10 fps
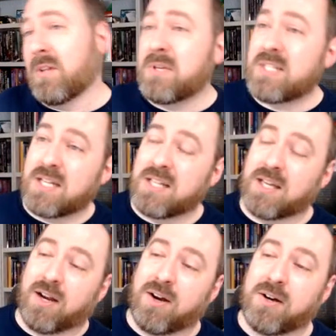means
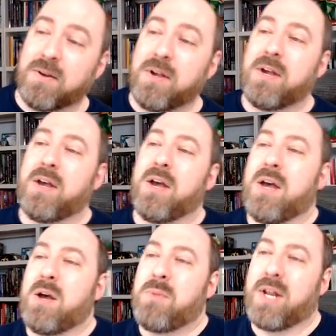anything at all.
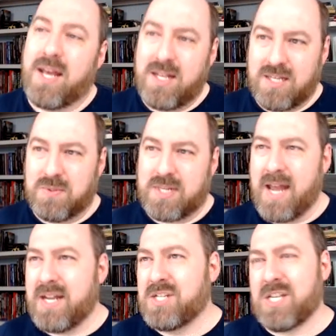But again, this was
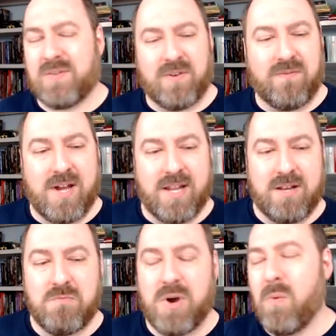kind of just for
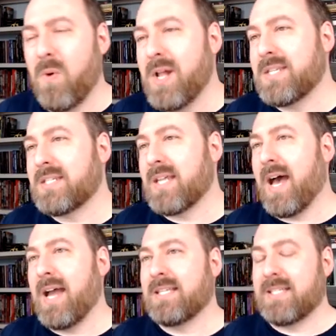fun. But once
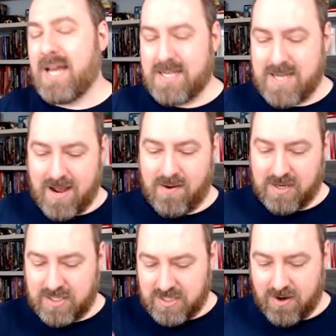I sat down
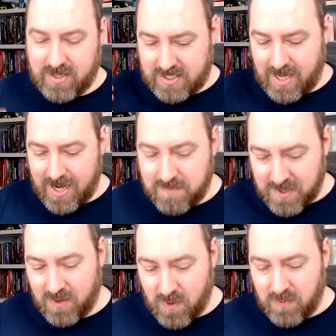and started
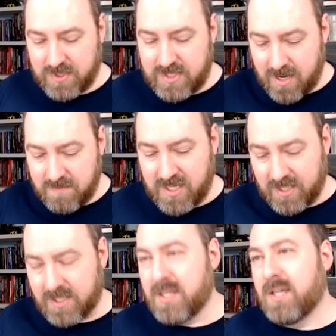typing what was
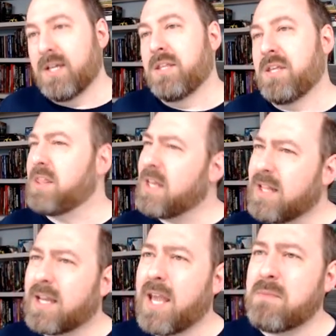coming, the thing
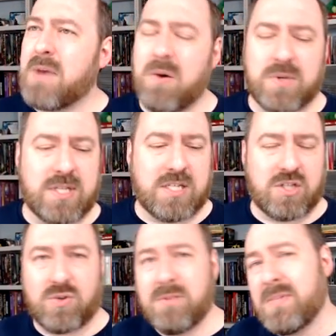that came out was
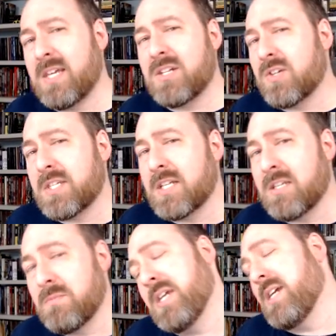extremely interesting
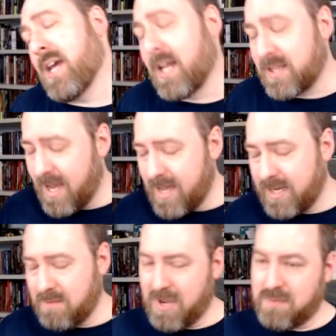to me, and I
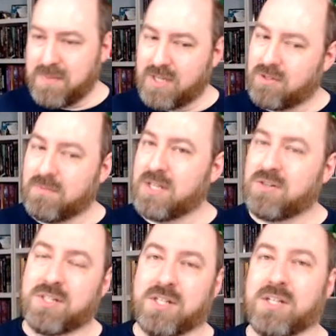thought it might be extremely
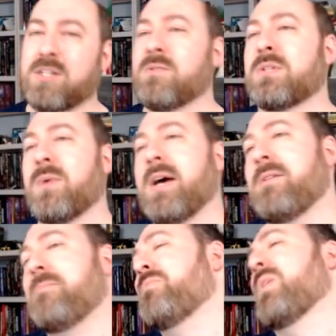interesting to you as
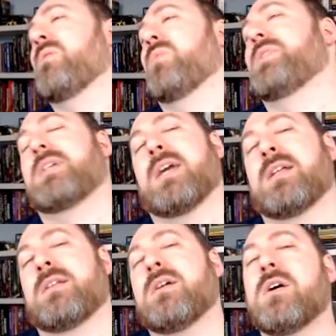well. Once
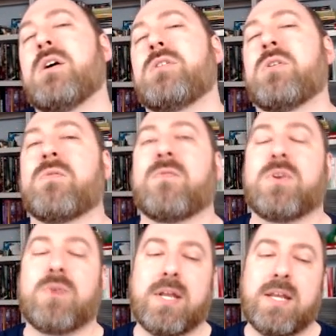again, don't
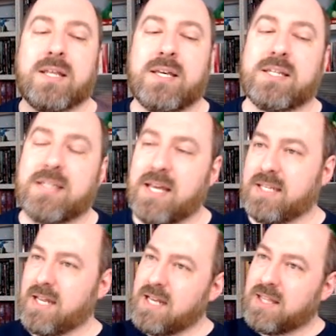view any of this
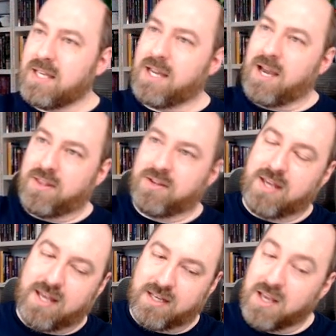as anything other
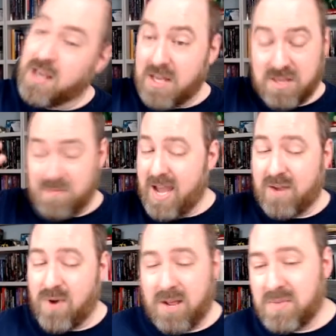than the
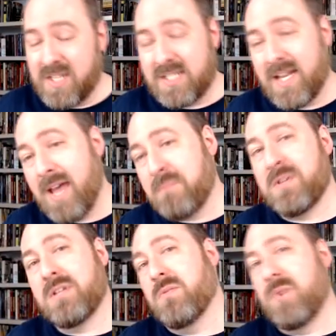mad ramblings that
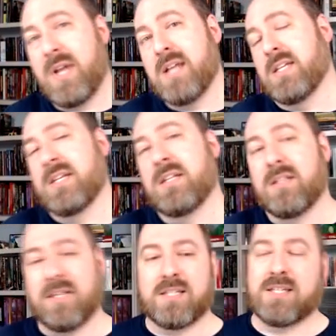happened when I did
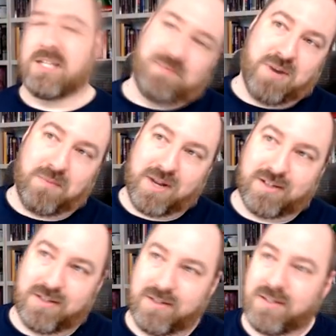this
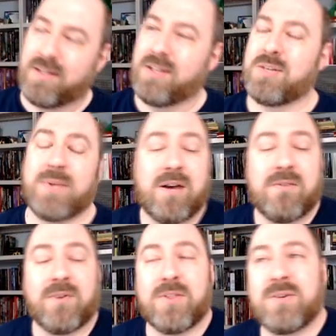experiment. So without
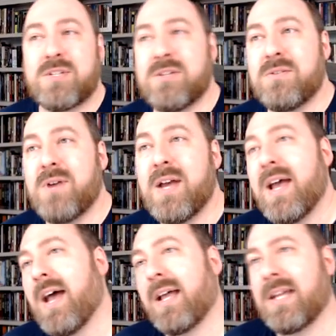further ado,
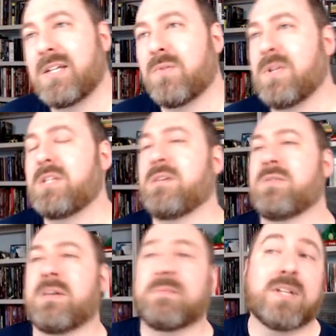I'd like to read to you
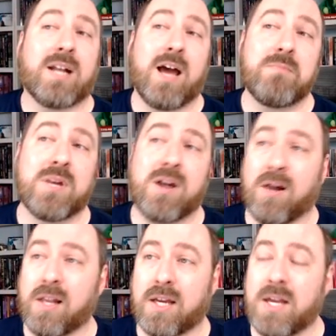something that I've been
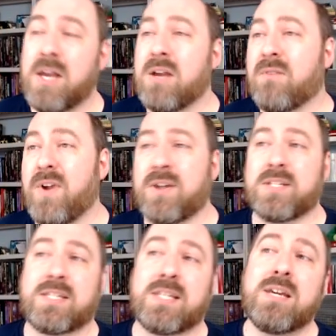calling
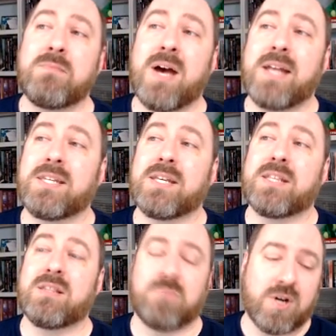Veritas Tiamat,
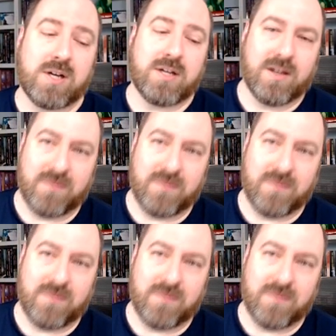the Book of